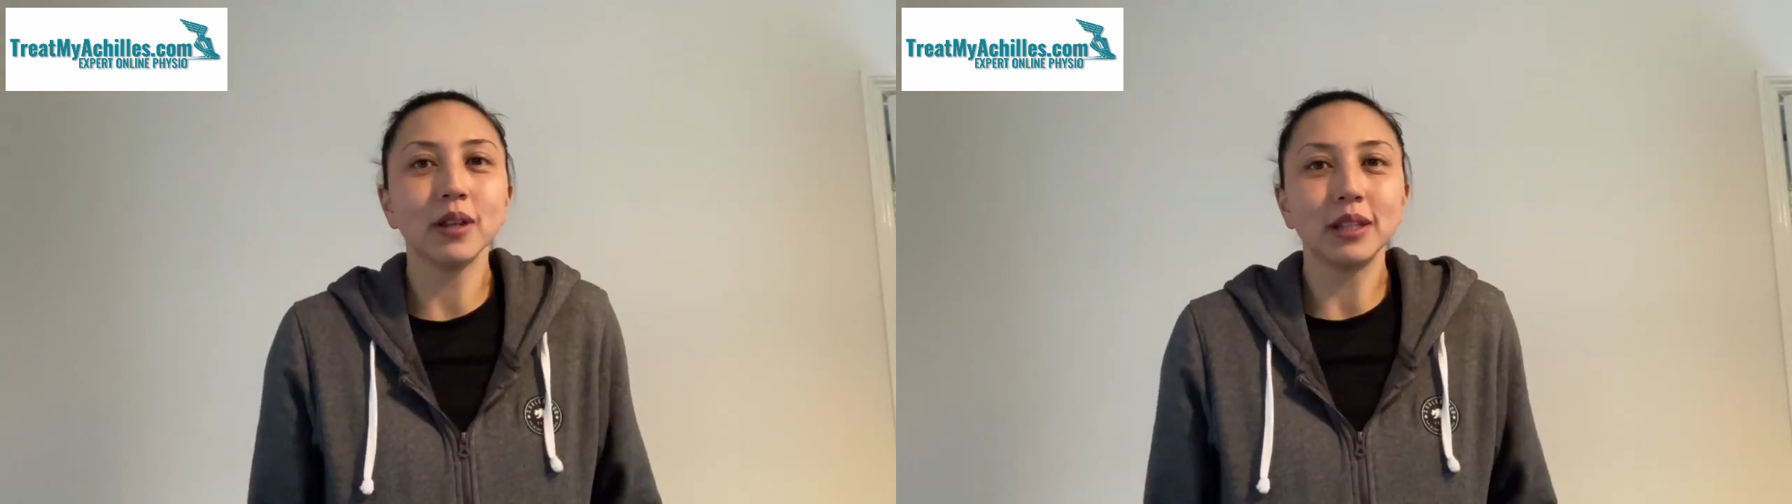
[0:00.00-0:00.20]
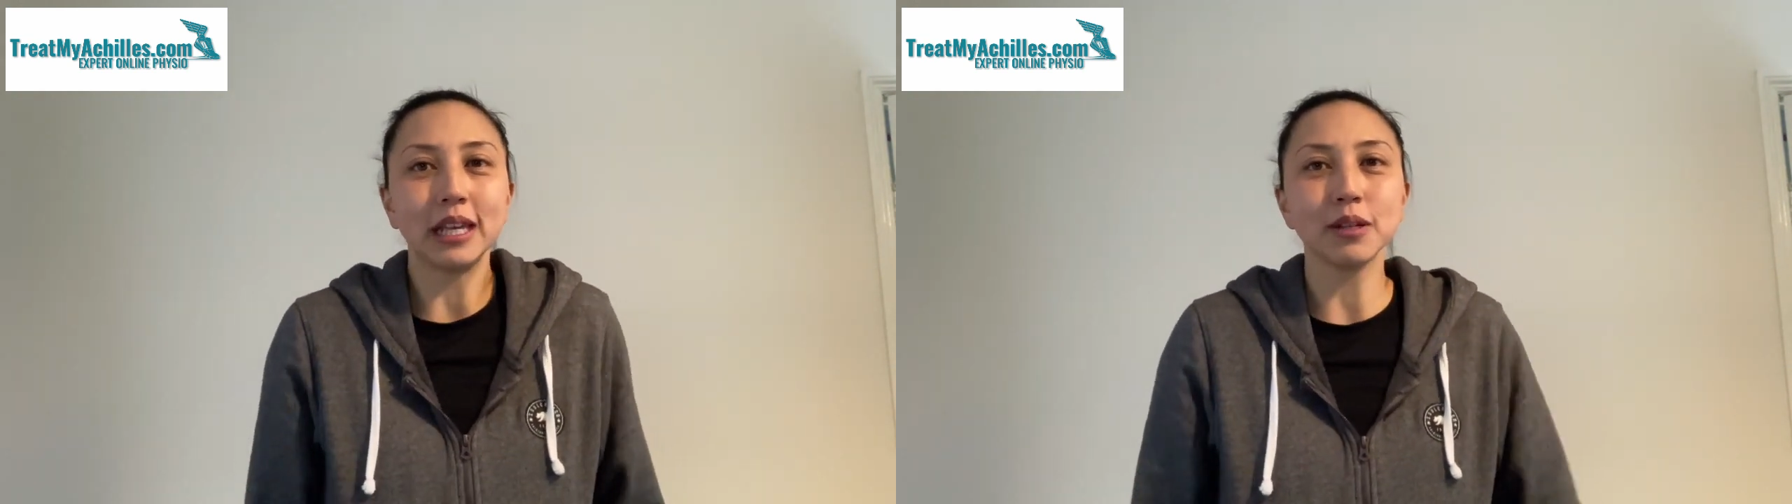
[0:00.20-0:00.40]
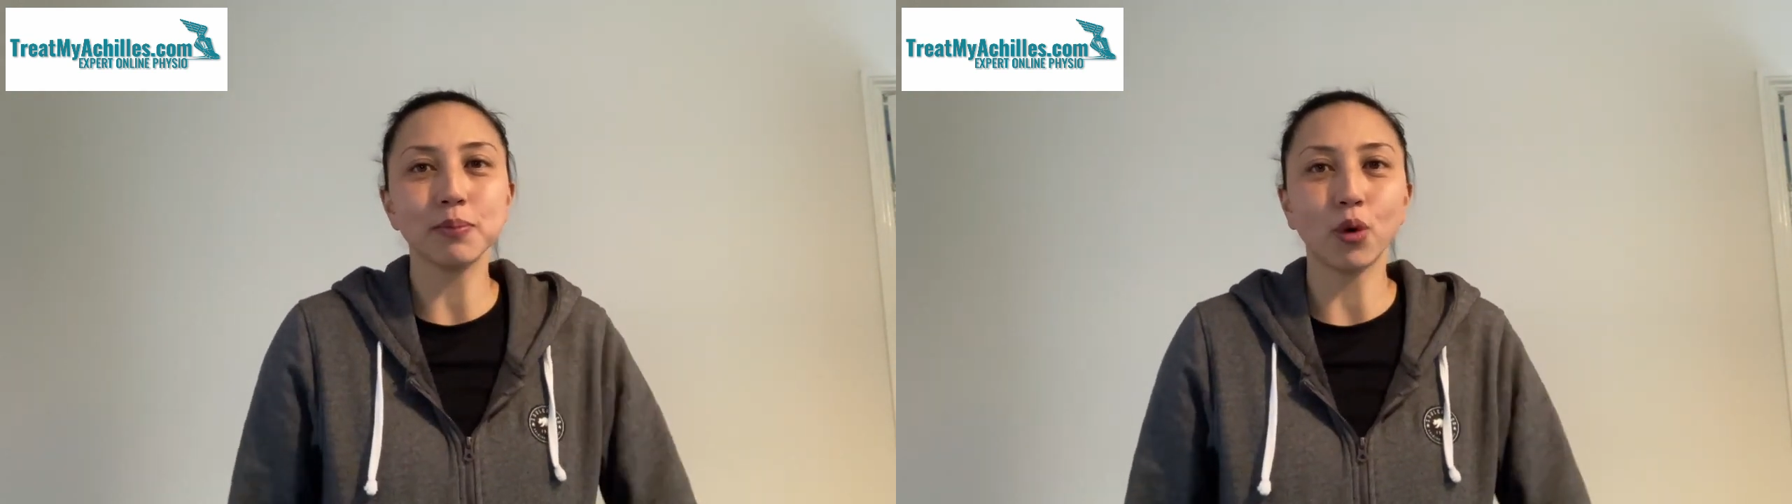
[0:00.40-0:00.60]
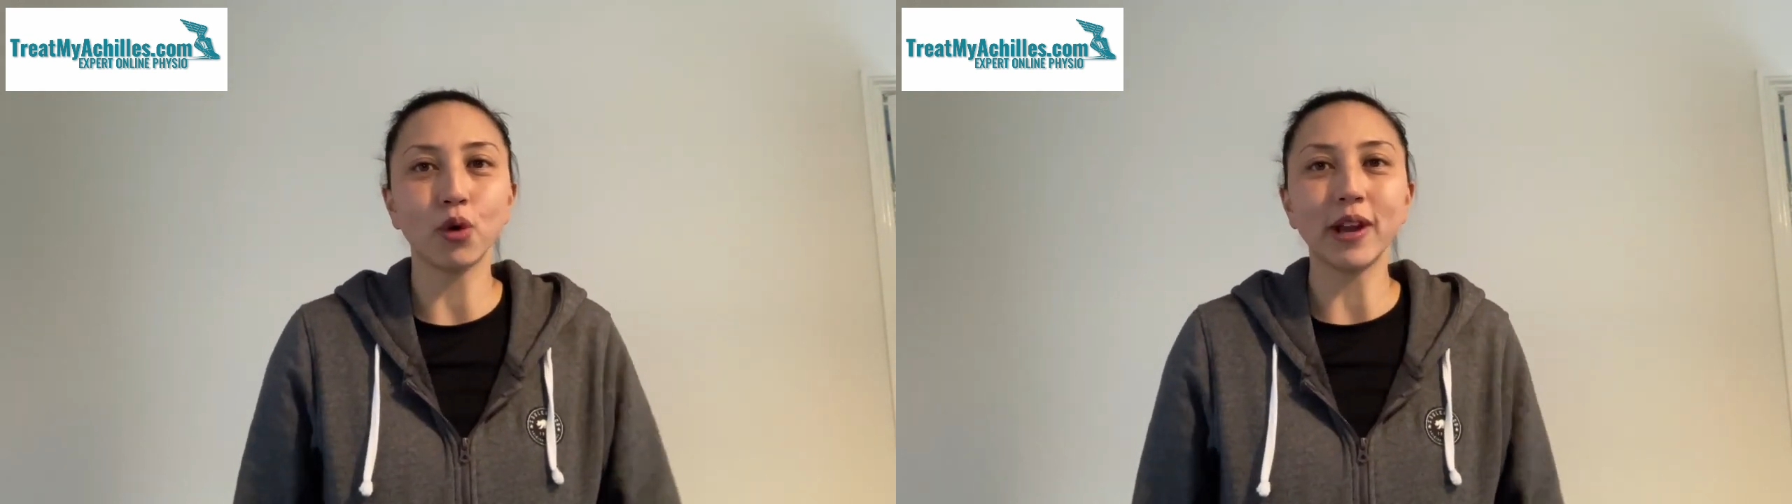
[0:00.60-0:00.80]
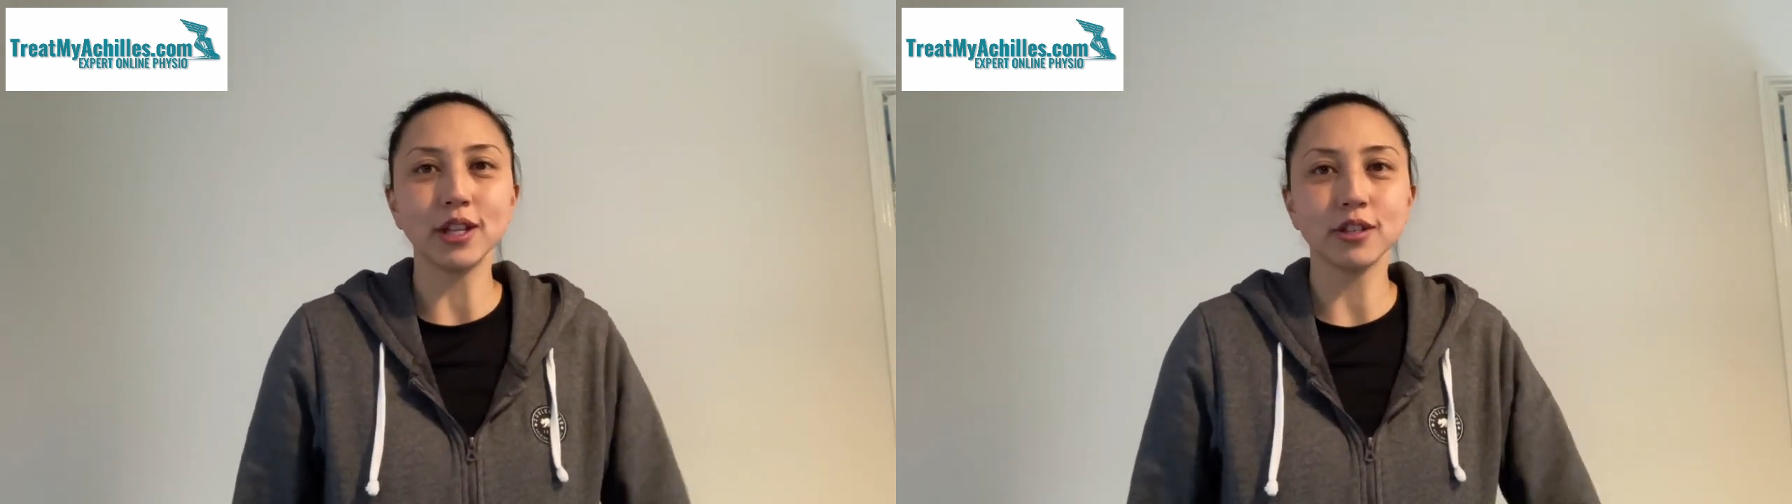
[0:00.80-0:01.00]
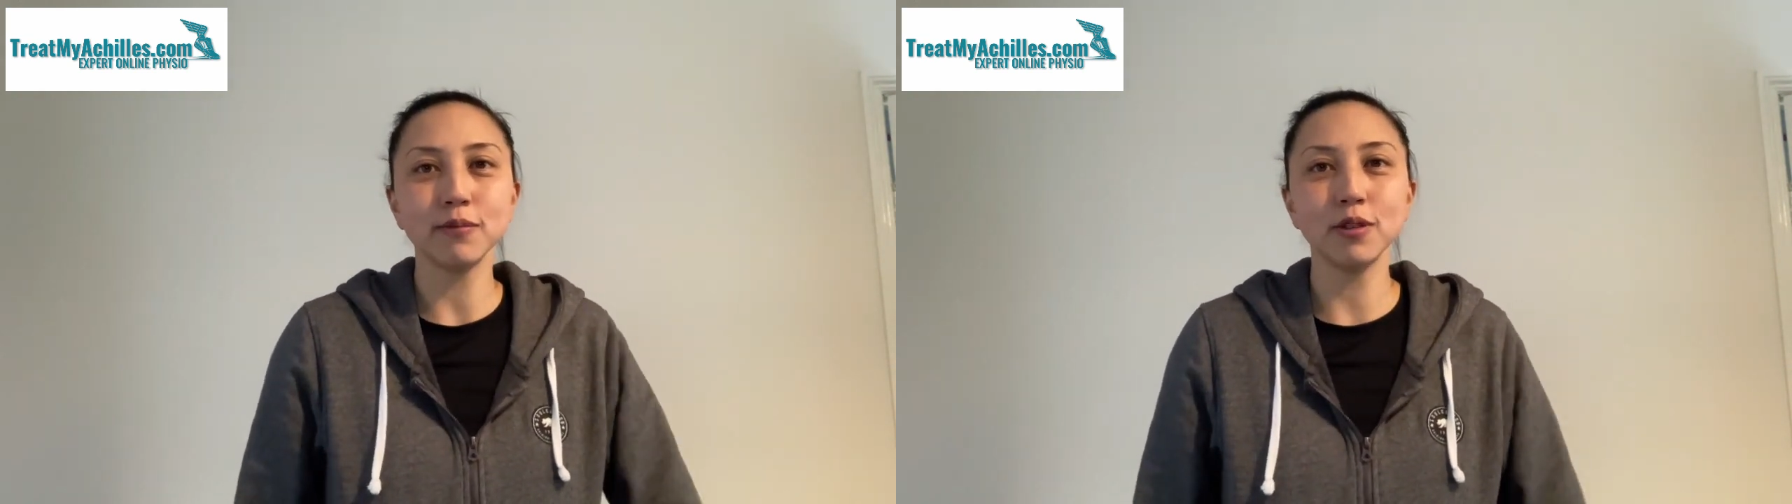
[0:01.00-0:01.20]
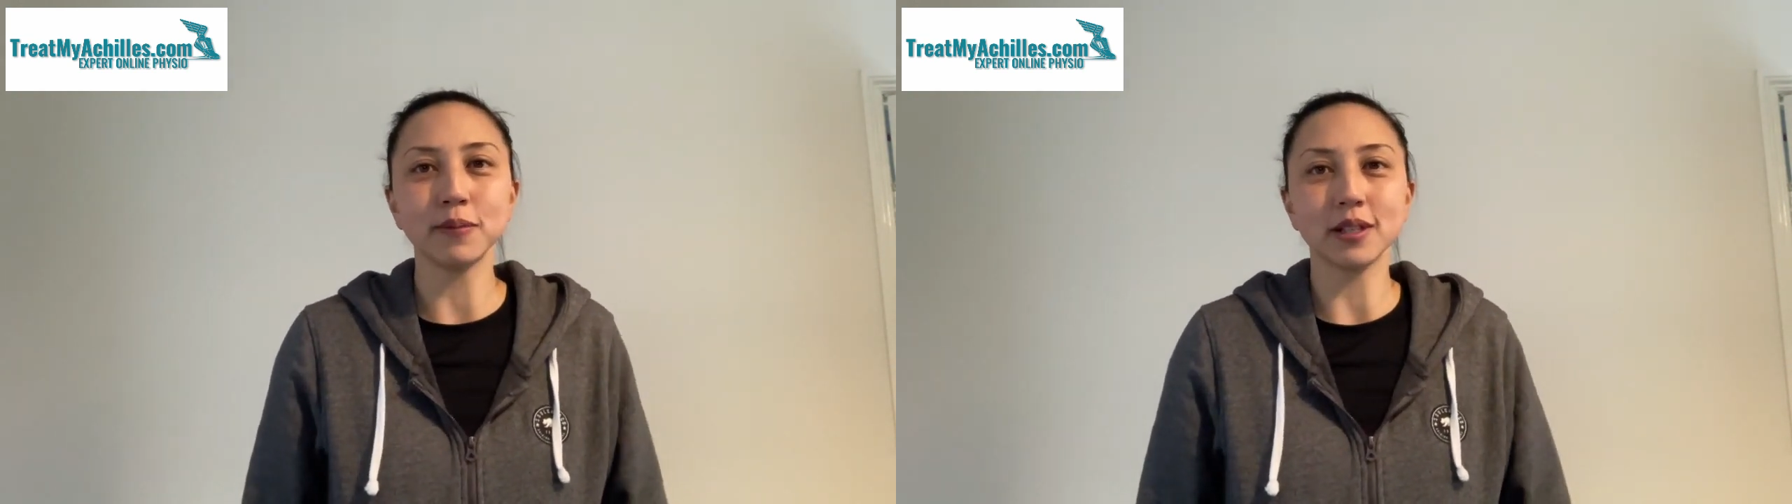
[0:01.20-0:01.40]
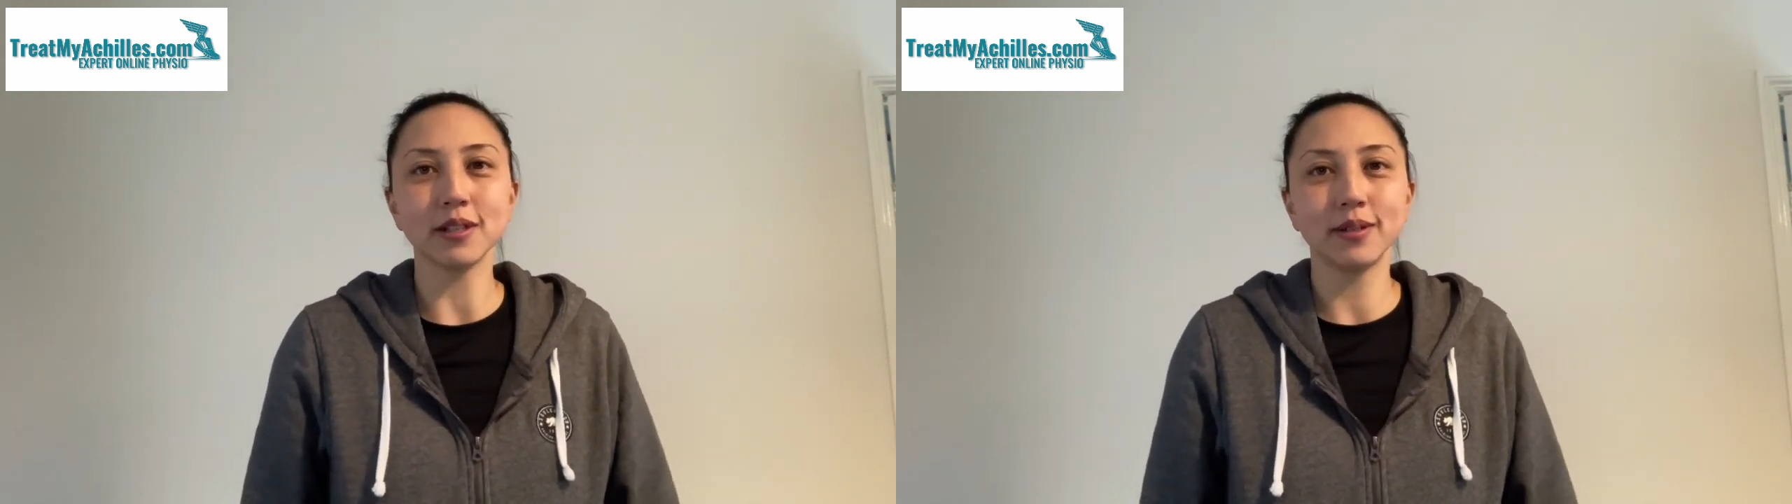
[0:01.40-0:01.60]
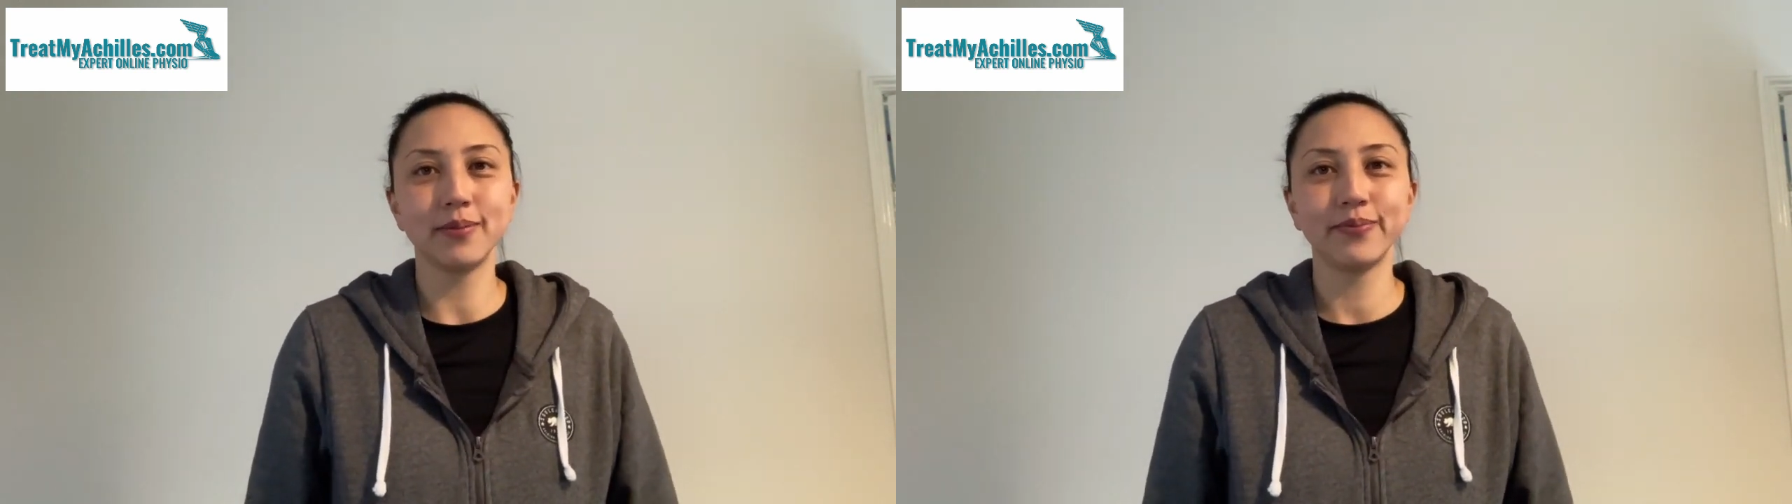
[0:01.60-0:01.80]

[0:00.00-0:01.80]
need more range of movement.